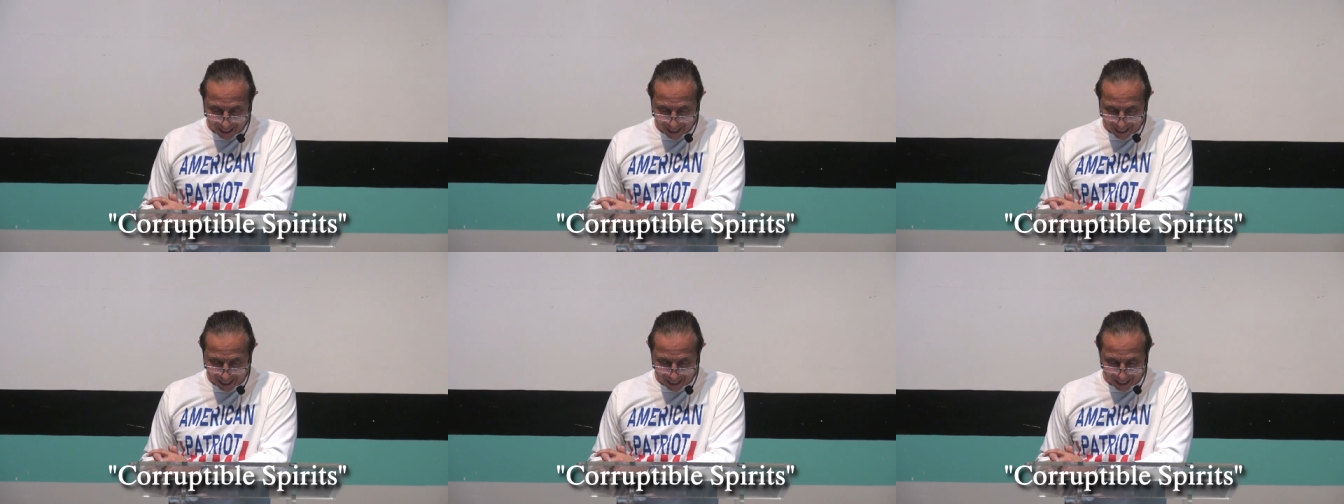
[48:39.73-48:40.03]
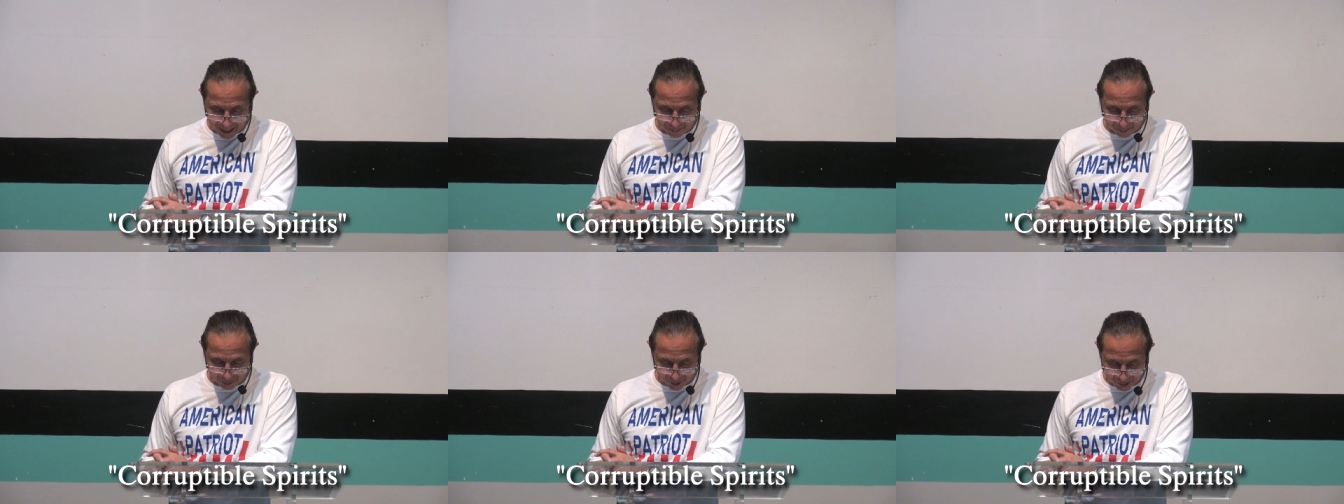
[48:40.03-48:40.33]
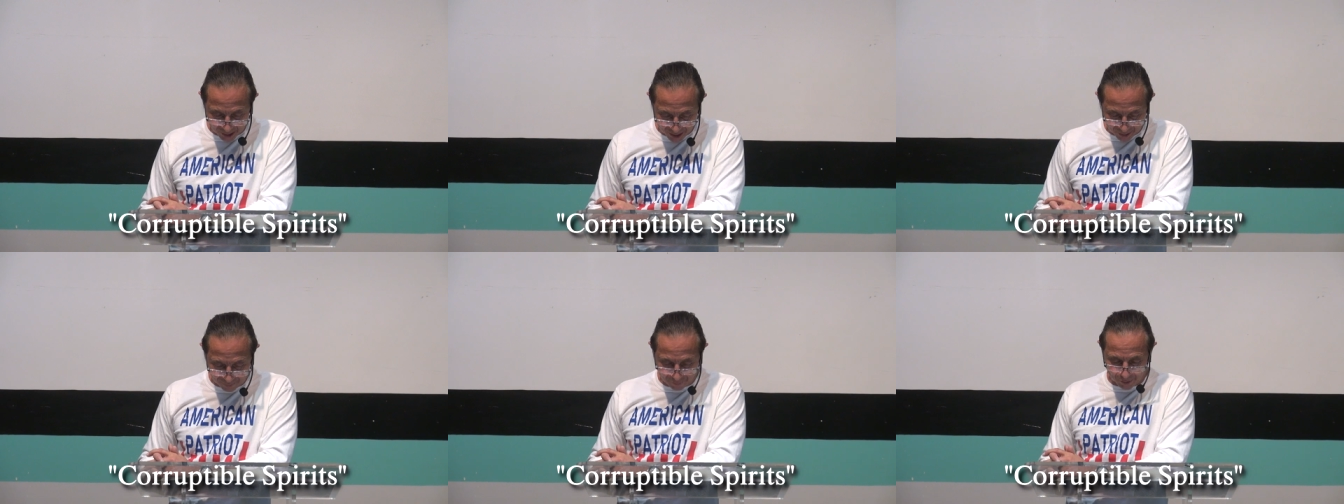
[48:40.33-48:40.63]
and
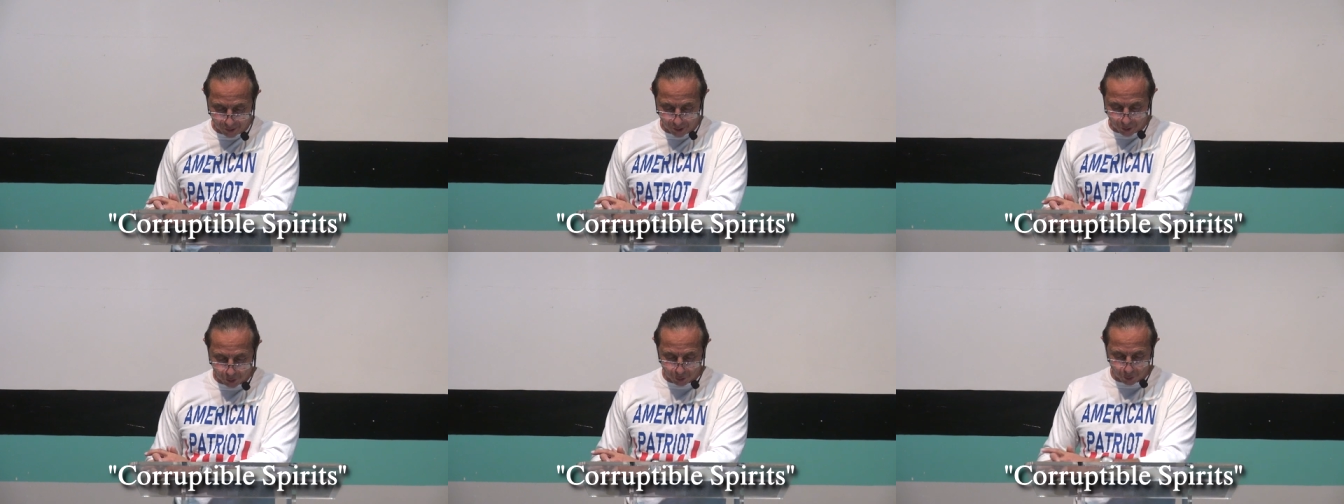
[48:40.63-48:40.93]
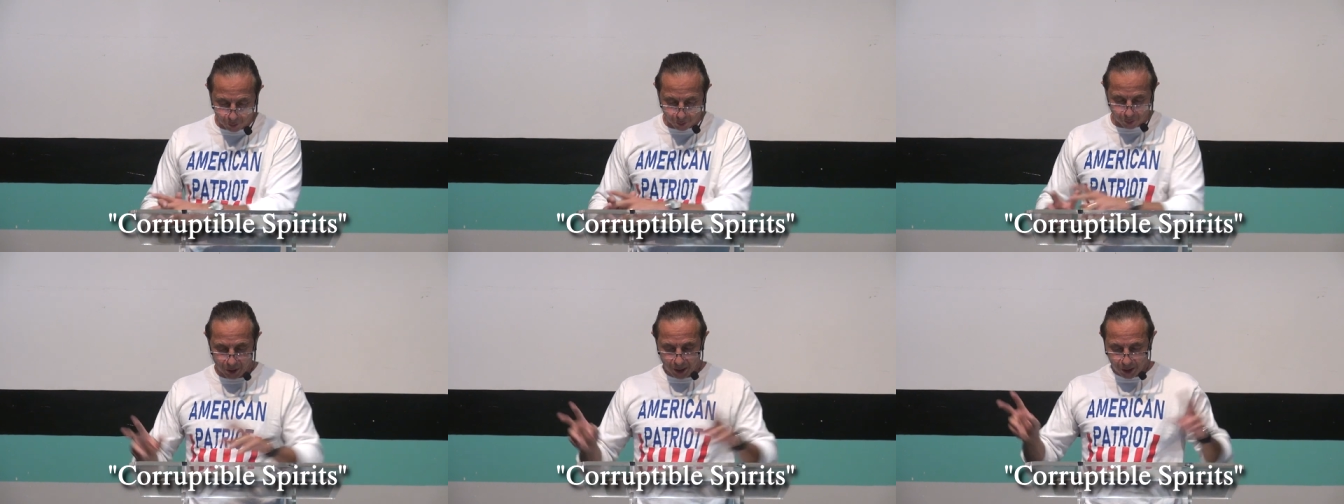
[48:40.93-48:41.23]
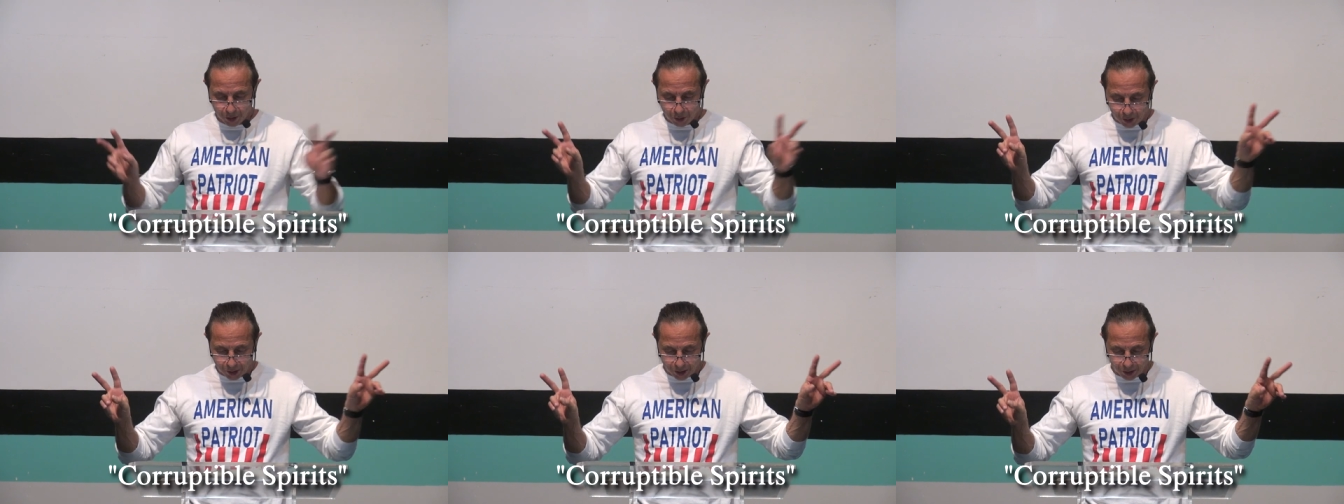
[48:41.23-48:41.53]
belief in the truth.
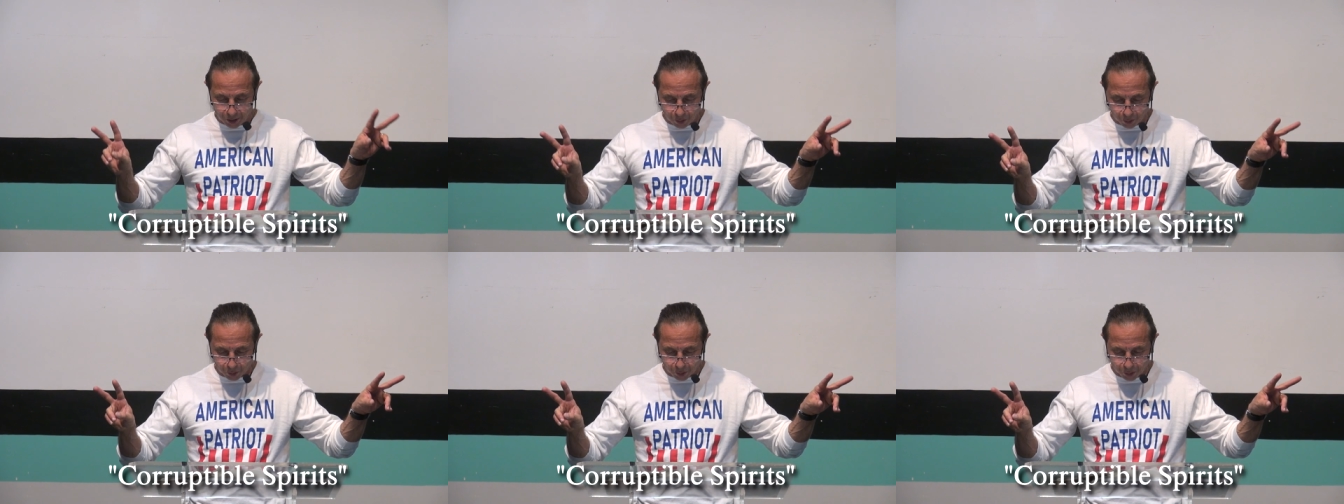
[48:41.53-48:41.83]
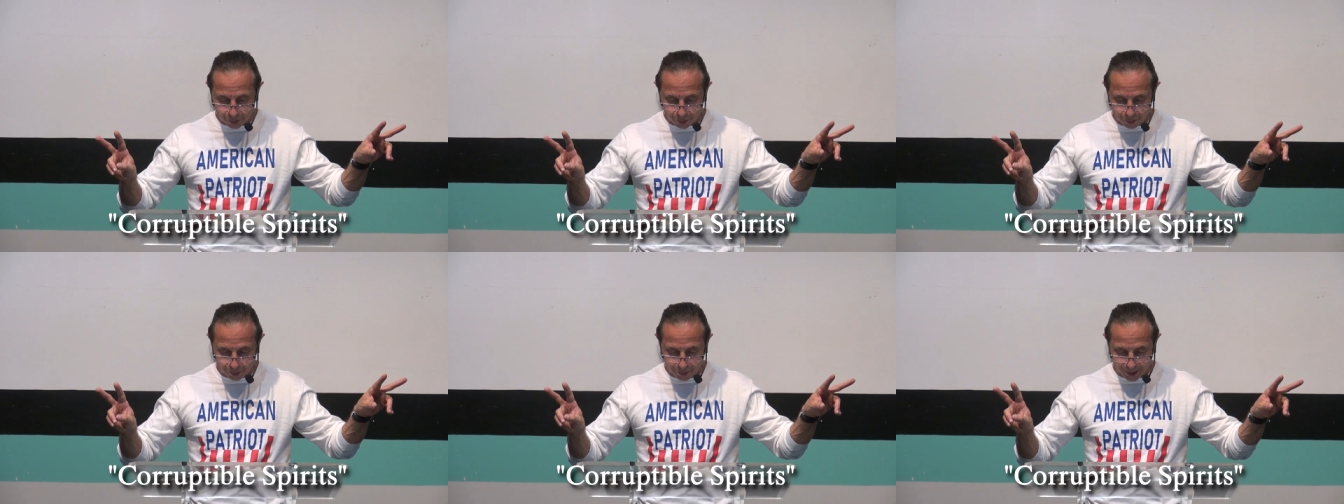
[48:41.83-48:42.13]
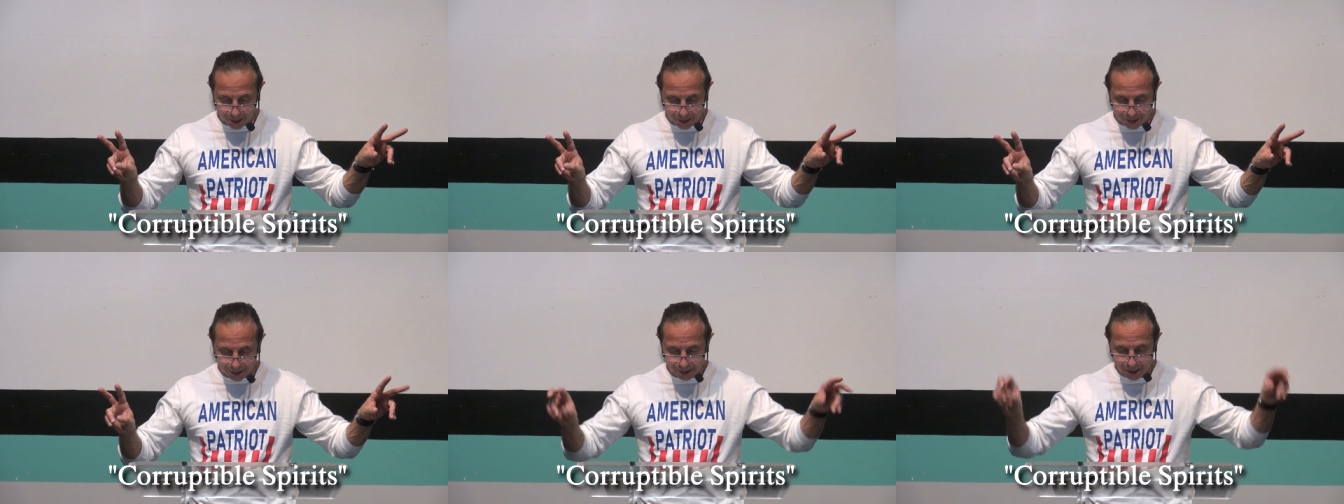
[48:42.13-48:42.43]
You see those two
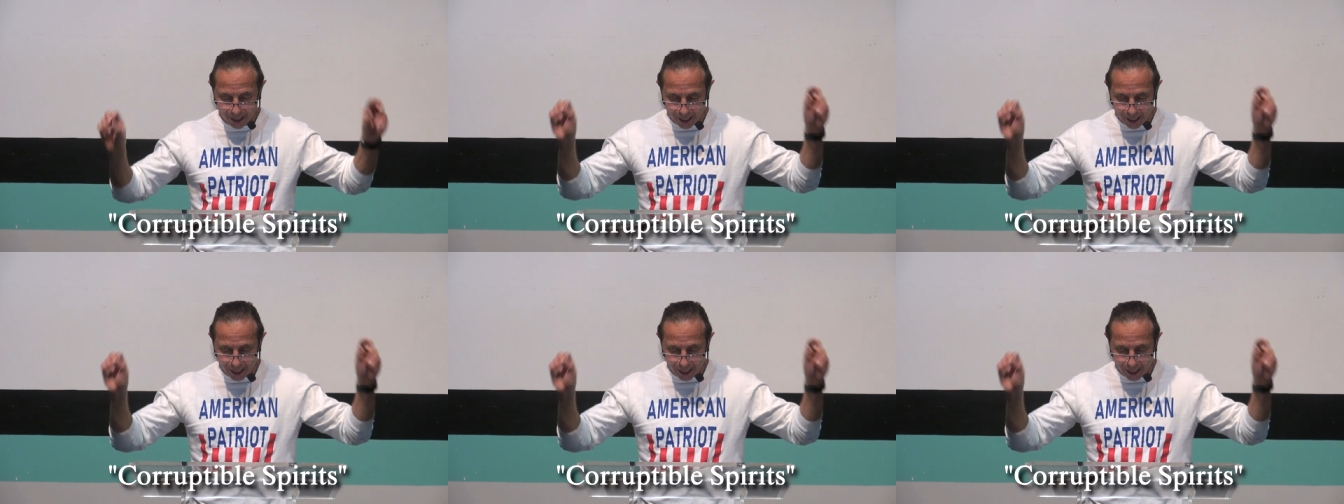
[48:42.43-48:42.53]
things?